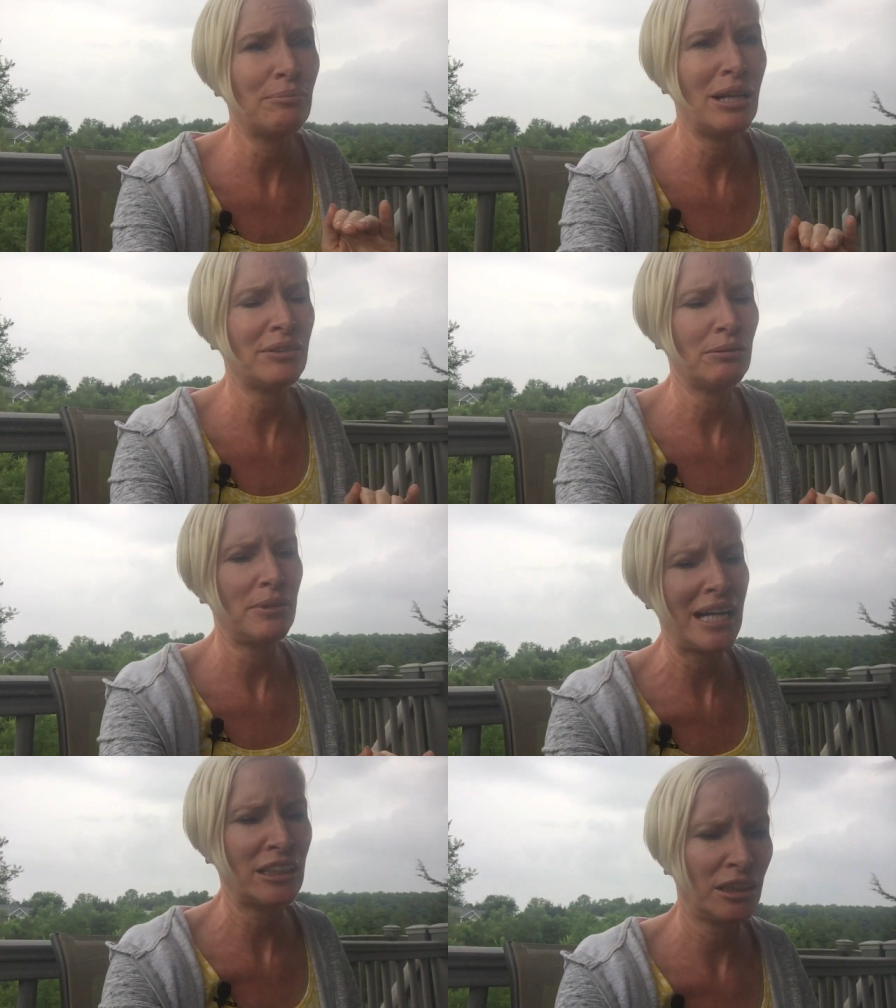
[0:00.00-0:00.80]
I'm gonna have to
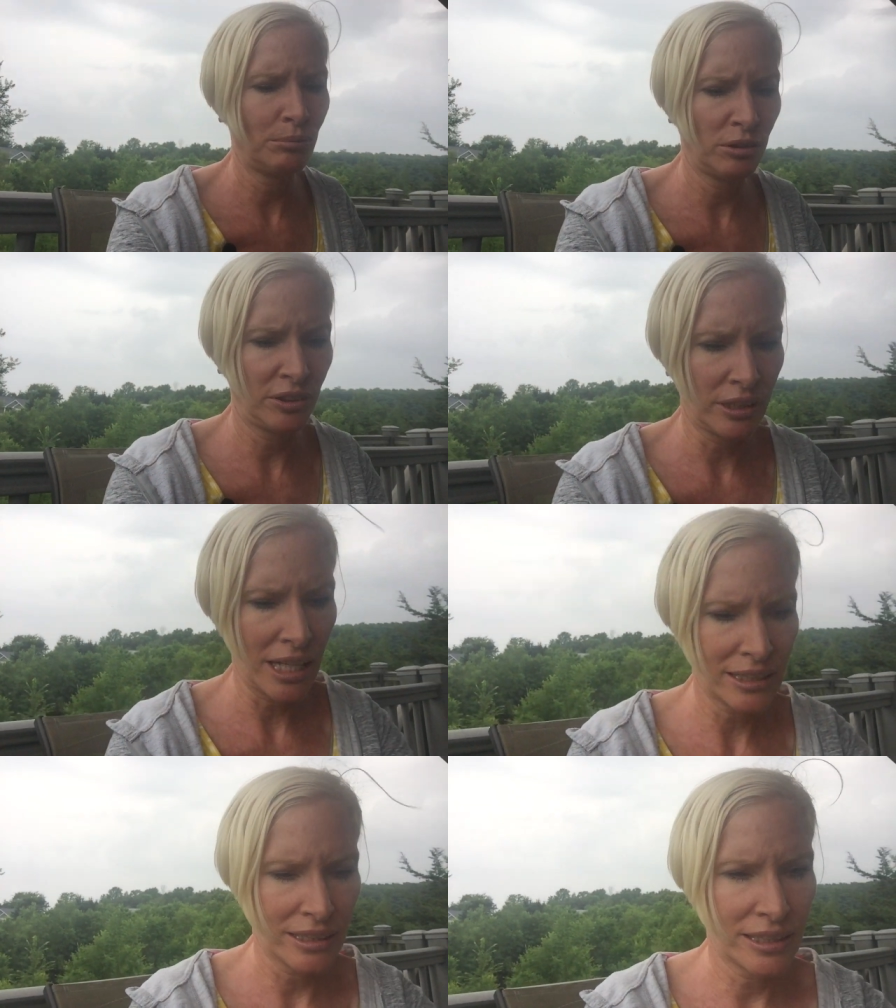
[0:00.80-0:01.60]
actually move you
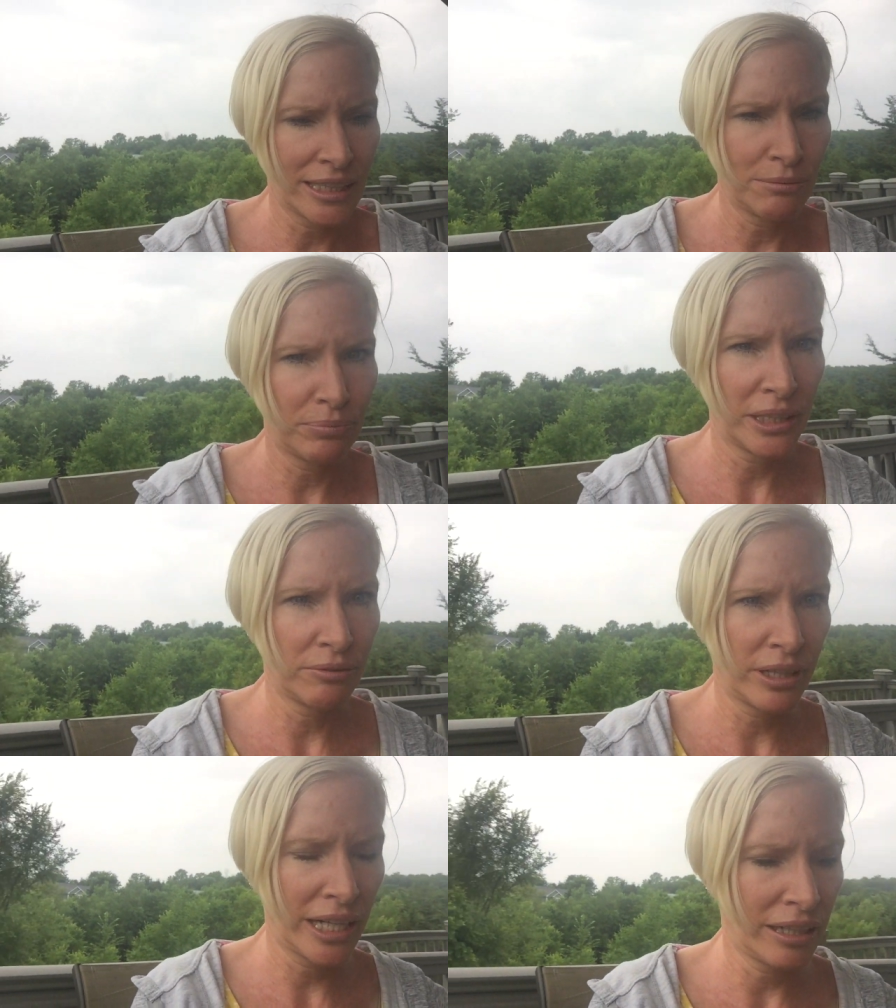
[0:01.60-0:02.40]
guys because it's getting pretty
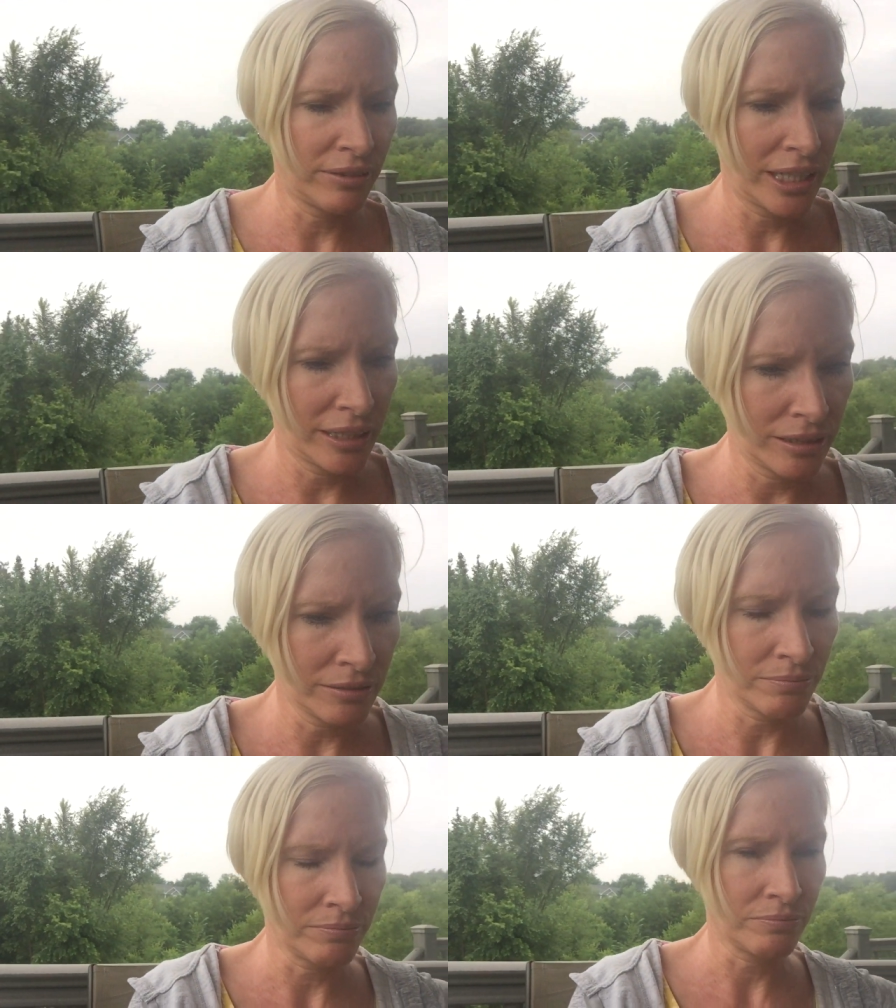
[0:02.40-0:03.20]
rainy right here.